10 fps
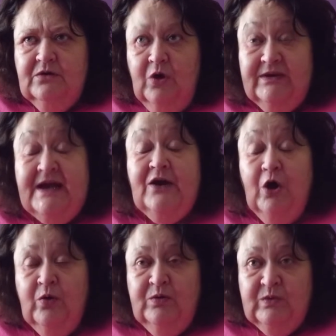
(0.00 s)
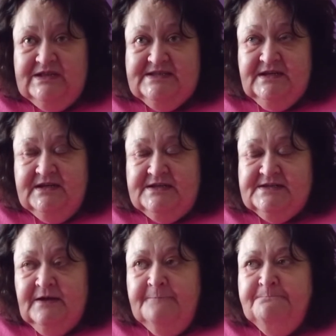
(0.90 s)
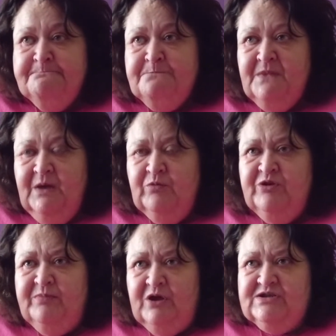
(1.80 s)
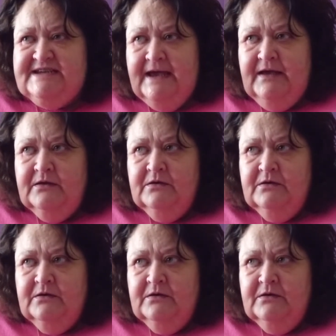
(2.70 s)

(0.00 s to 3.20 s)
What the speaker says: Oh yeah, Owen Wilson it is. Him with the blonde hair.